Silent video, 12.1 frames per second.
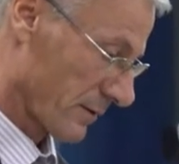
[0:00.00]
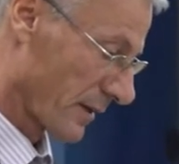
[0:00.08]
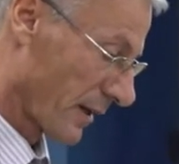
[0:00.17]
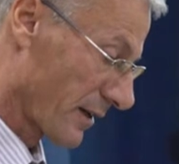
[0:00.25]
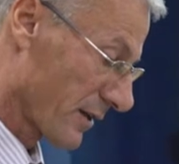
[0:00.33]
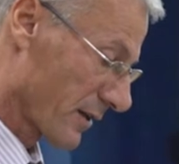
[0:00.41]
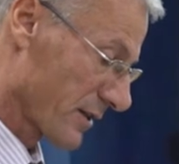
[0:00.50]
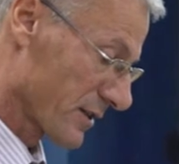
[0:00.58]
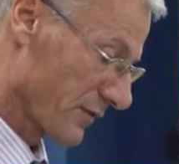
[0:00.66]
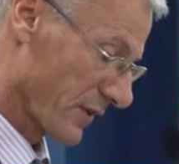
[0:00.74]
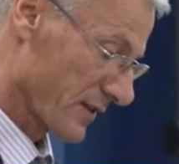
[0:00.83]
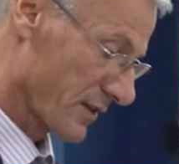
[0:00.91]
During
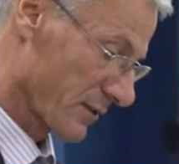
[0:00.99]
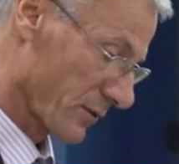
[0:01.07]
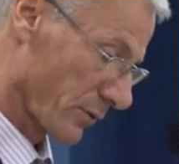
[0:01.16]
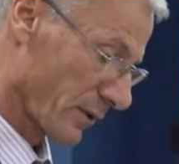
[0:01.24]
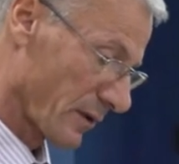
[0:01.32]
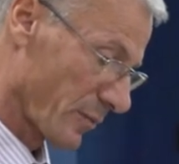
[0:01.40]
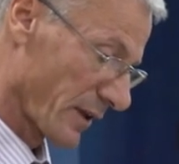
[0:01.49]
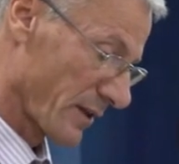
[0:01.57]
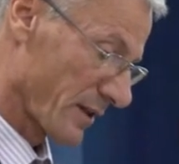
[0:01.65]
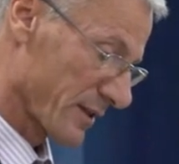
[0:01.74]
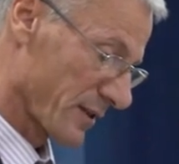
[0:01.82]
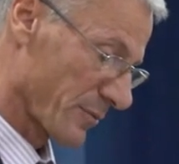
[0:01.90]
his visit to
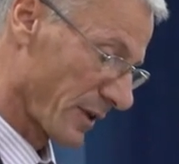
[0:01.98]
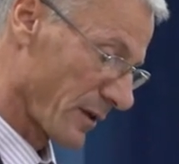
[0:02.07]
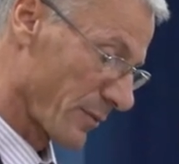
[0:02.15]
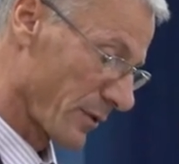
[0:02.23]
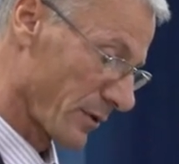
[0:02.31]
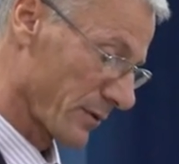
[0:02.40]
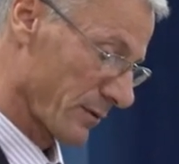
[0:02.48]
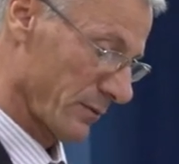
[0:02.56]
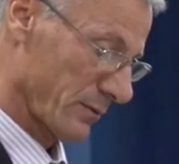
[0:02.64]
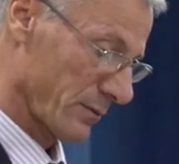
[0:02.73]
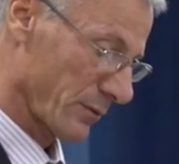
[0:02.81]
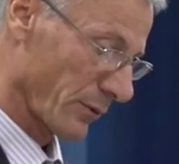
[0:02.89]
Albania, September
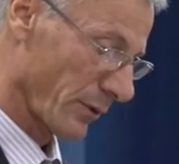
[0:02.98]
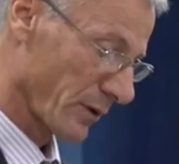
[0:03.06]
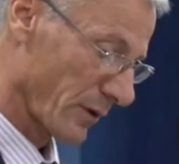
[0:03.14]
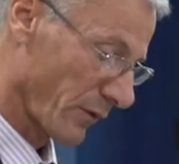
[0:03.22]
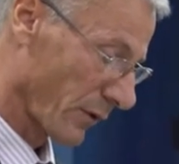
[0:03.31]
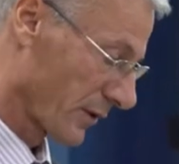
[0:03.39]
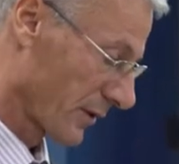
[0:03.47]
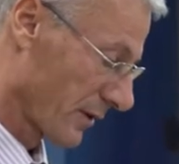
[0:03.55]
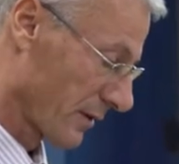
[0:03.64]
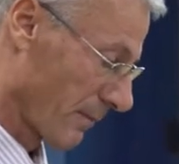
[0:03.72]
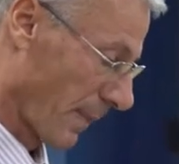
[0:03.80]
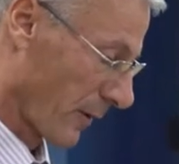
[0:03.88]

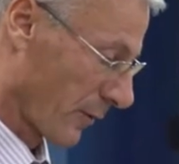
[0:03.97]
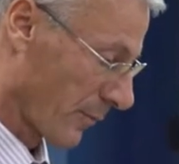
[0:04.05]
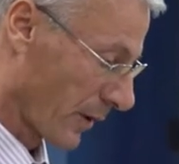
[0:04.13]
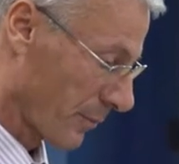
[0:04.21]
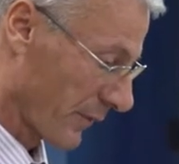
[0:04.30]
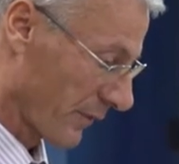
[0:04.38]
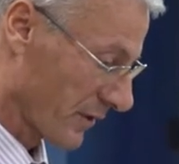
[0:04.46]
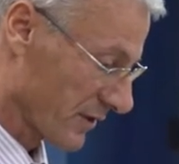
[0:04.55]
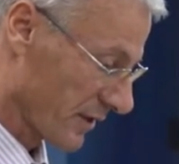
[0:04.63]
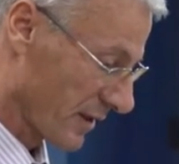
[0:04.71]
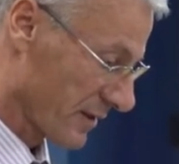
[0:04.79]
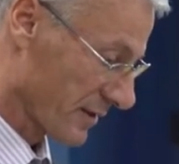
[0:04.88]
2014, Pope
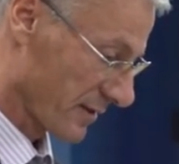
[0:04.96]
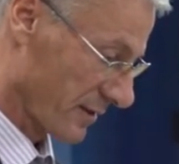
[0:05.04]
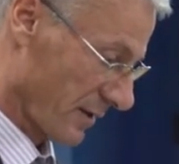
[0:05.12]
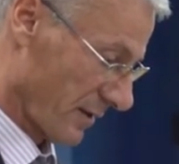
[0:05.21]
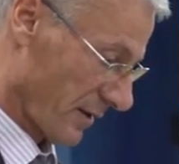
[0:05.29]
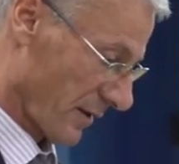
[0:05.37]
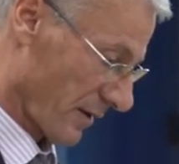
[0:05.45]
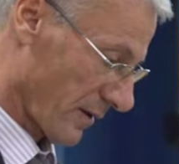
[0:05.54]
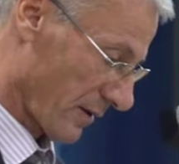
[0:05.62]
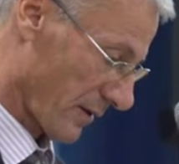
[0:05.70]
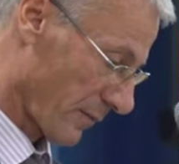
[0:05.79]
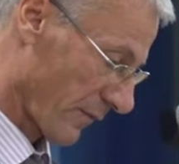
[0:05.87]
Francis
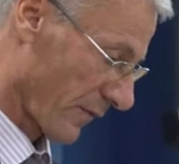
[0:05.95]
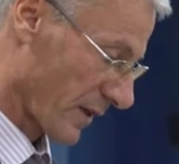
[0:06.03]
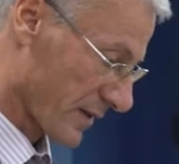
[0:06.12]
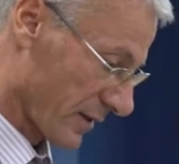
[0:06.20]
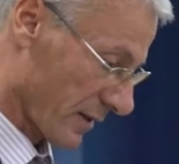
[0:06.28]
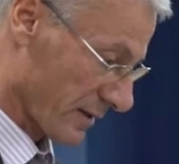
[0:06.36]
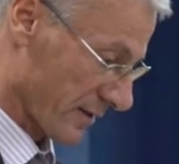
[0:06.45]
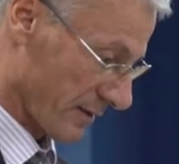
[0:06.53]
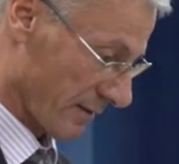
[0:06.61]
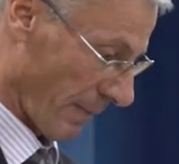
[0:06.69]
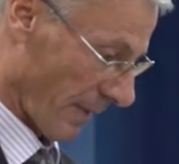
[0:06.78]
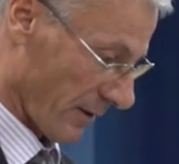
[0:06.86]
emphasized,
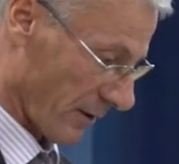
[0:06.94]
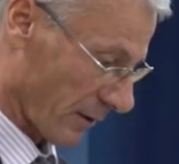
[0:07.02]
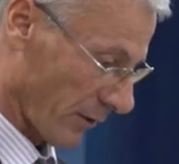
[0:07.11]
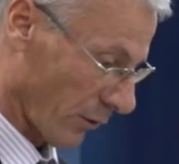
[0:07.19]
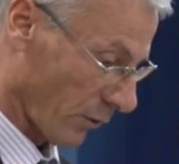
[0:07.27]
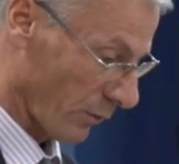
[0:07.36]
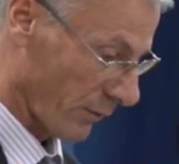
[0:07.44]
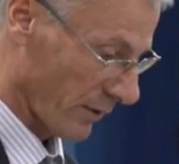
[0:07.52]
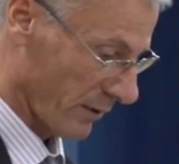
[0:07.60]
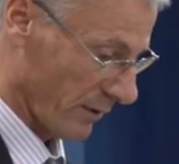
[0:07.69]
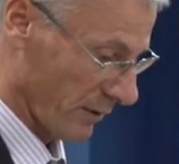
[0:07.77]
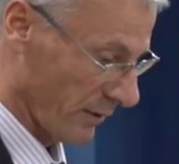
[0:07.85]
although
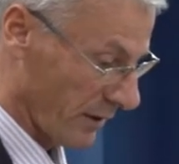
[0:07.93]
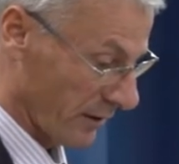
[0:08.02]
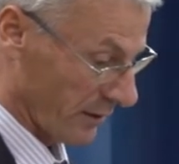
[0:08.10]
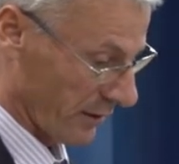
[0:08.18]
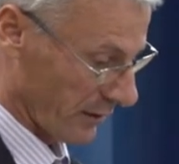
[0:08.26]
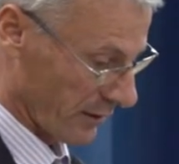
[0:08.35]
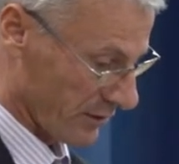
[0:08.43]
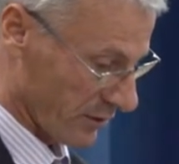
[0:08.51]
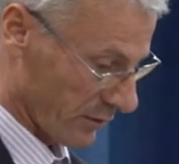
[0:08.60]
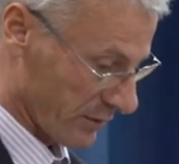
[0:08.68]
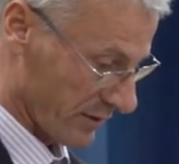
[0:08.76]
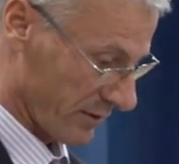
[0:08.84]
with their
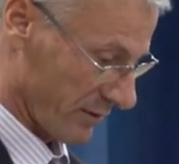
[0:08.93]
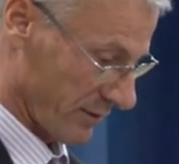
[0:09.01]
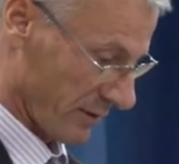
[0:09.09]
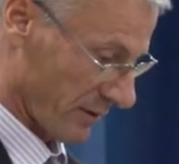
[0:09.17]
religious,